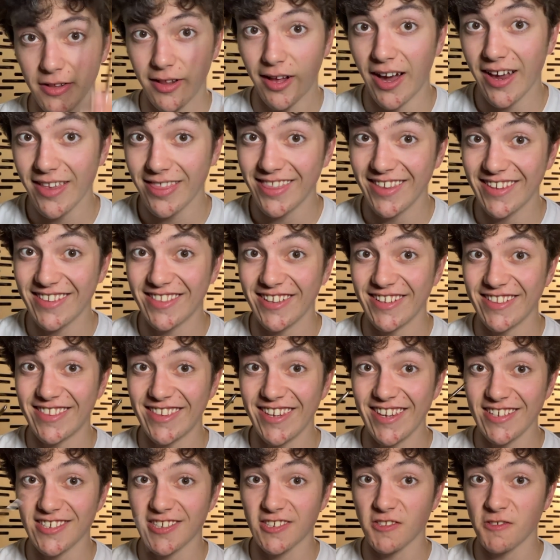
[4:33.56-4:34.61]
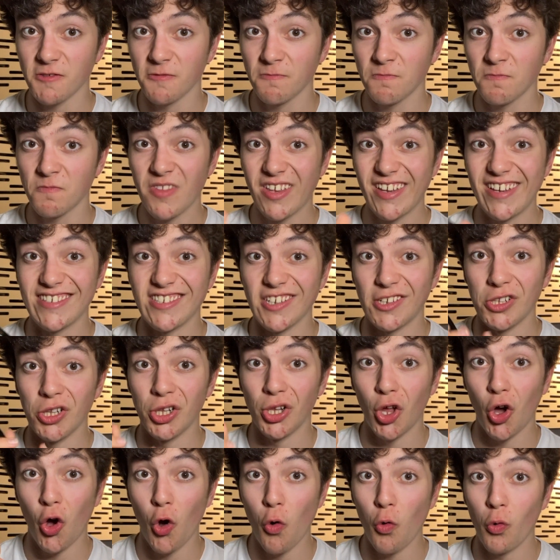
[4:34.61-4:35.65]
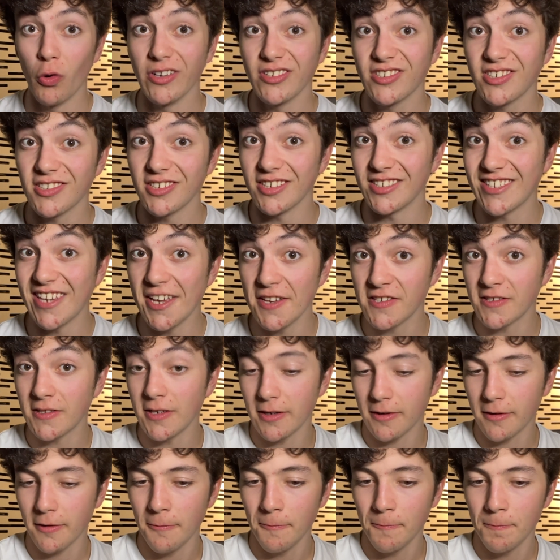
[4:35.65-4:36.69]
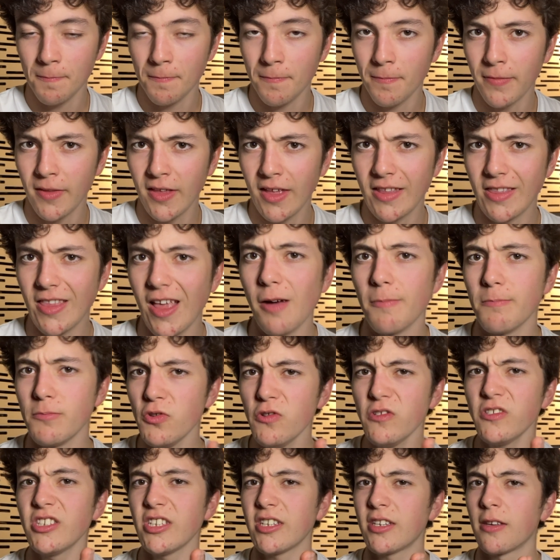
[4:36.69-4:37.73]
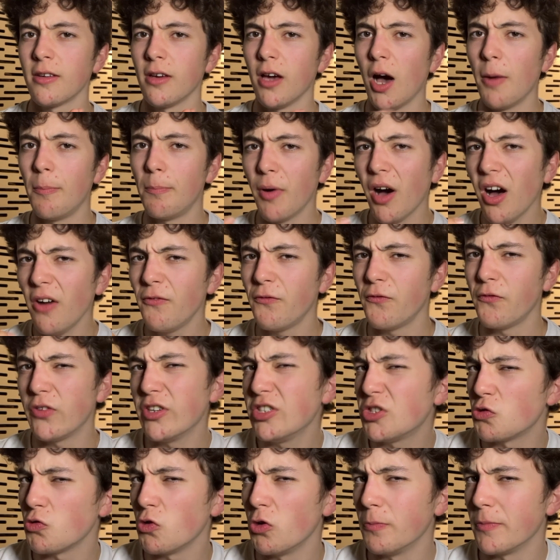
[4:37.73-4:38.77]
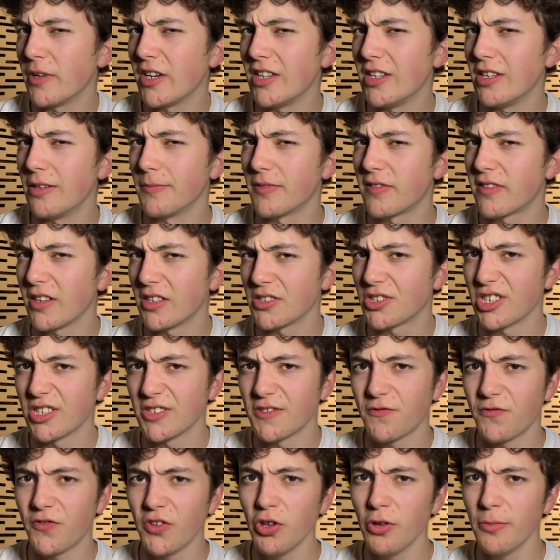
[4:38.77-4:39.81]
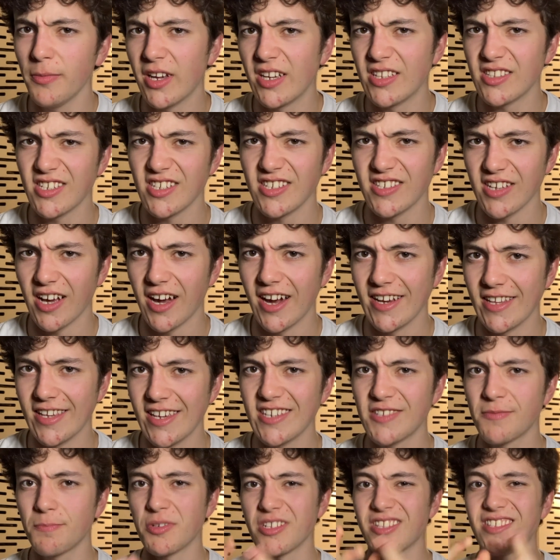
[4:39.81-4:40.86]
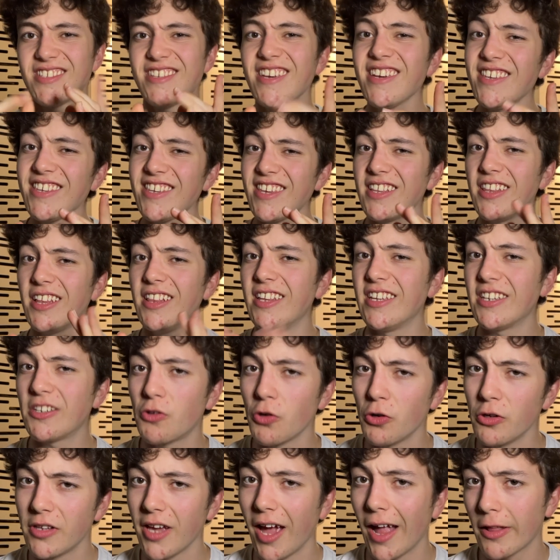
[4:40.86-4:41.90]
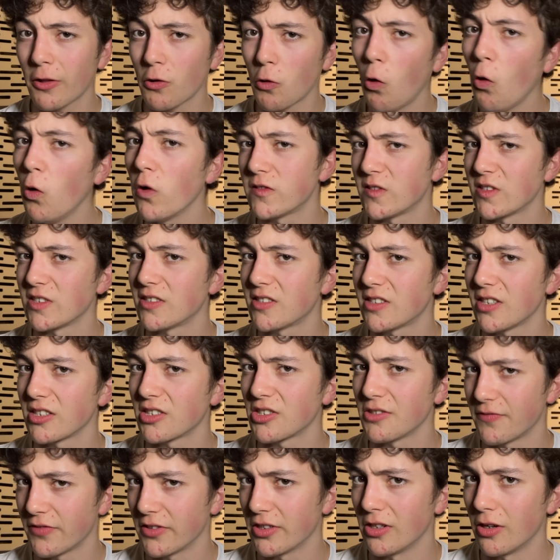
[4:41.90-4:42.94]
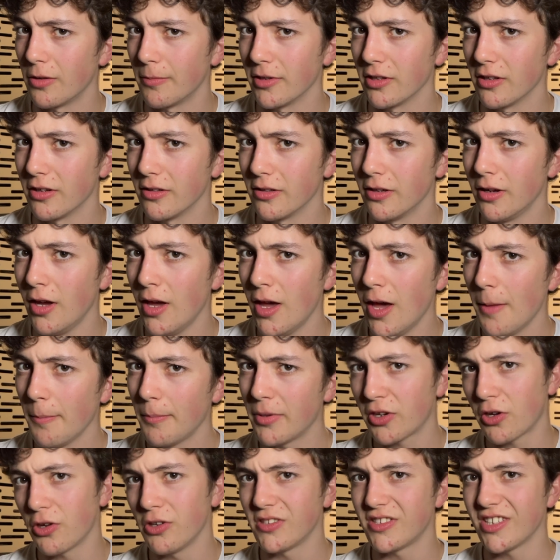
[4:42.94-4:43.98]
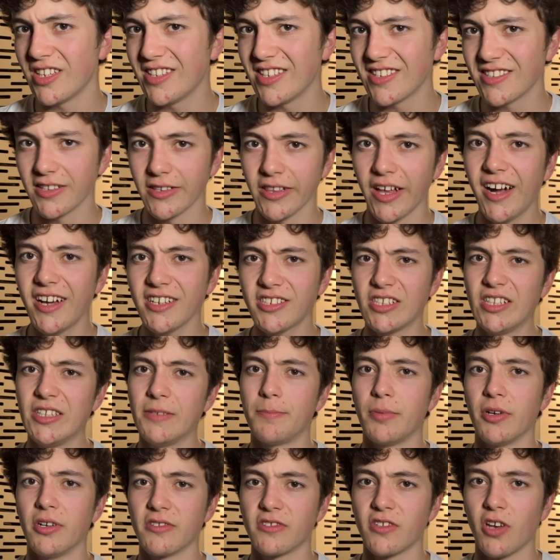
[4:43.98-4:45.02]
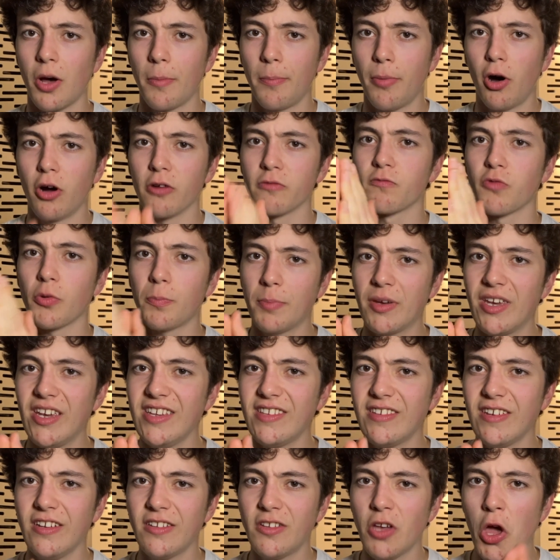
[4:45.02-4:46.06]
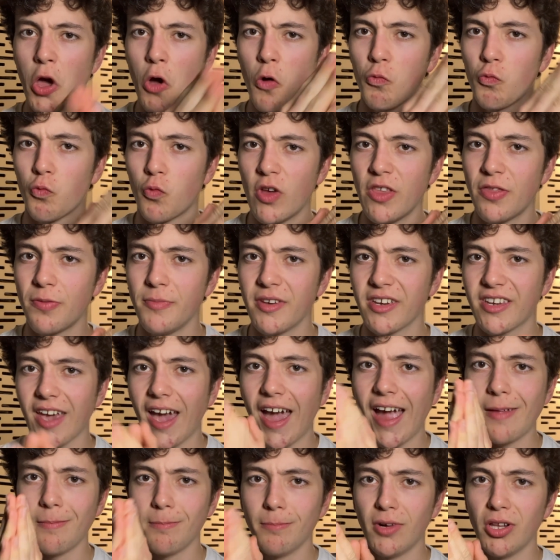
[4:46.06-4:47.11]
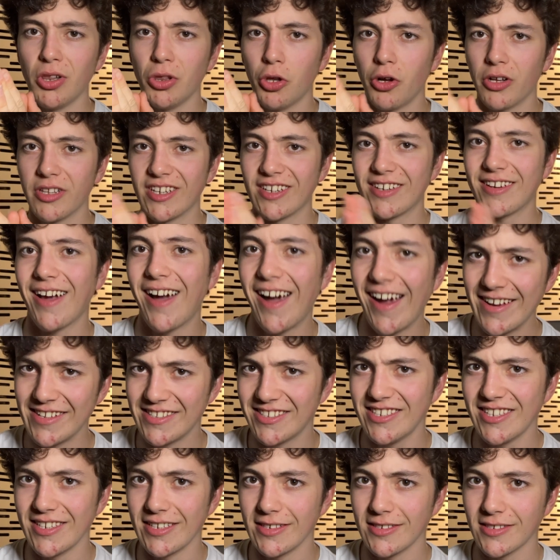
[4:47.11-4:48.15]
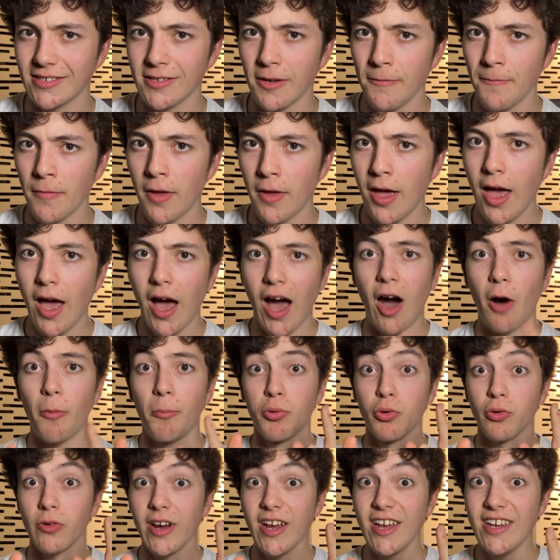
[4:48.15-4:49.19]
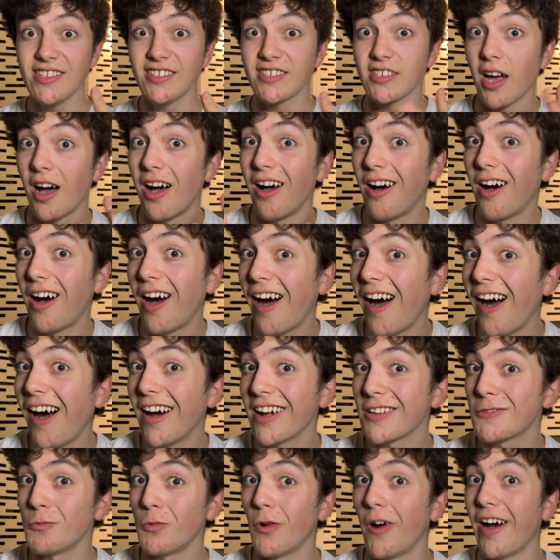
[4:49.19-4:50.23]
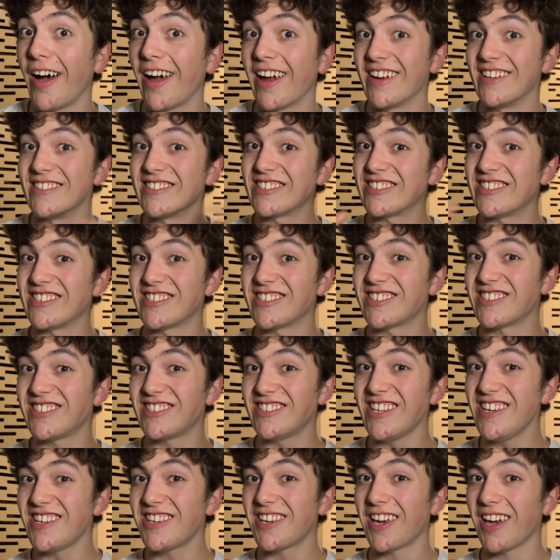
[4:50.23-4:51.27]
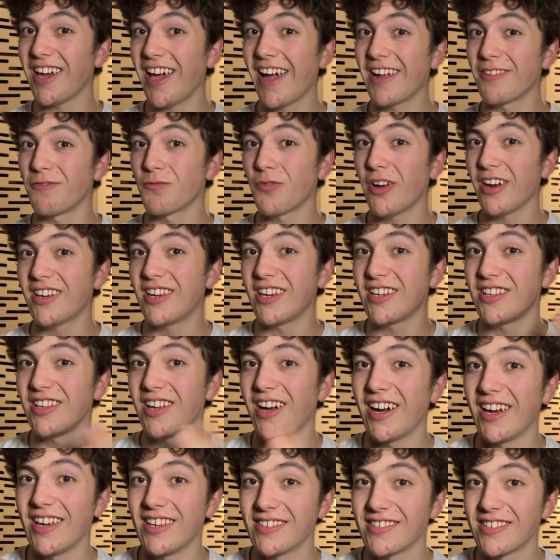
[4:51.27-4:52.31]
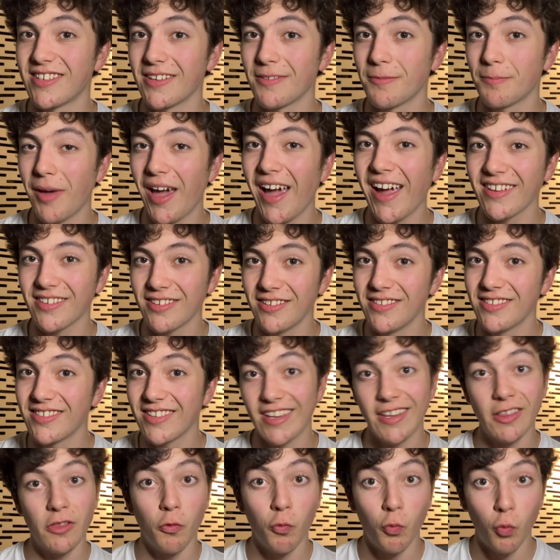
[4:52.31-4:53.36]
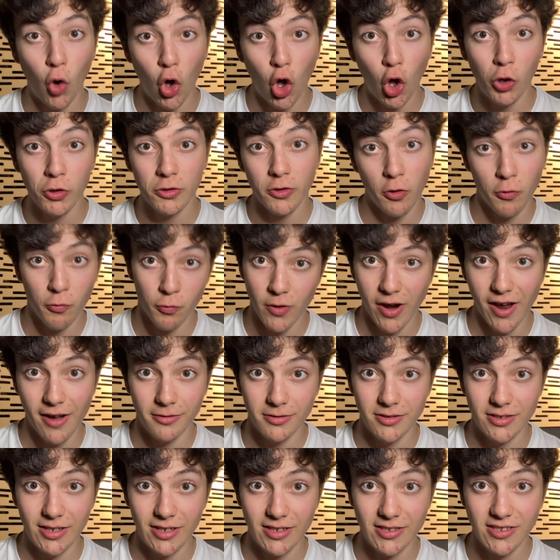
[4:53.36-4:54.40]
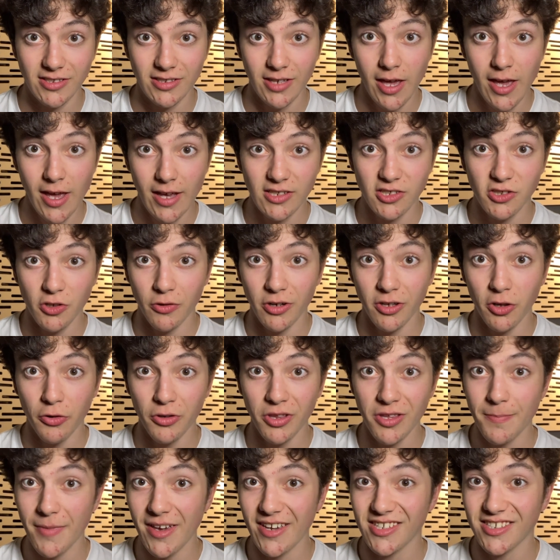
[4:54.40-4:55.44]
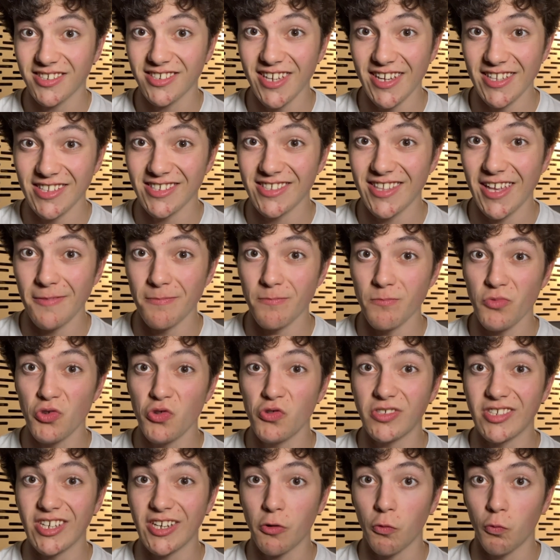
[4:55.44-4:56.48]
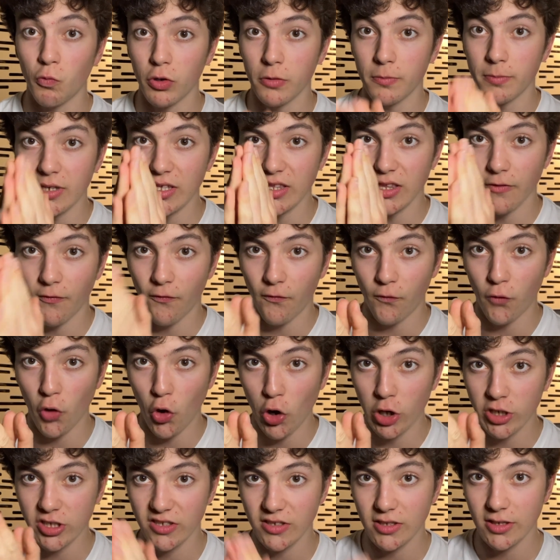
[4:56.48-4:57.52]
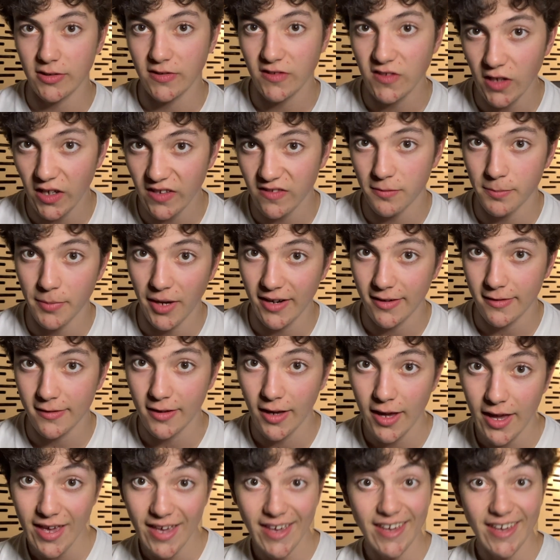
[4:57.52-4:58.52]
I think that this is a low statistic. Now, music above visual mediums such as film and design is particularly good at causing such a phenomenon, because it is largely built upon repeated rhythmic and melodic ideas. Our brains are hardwired to seek and recognize patterns in the world around us, so it only makes sense that music would be the first suspect.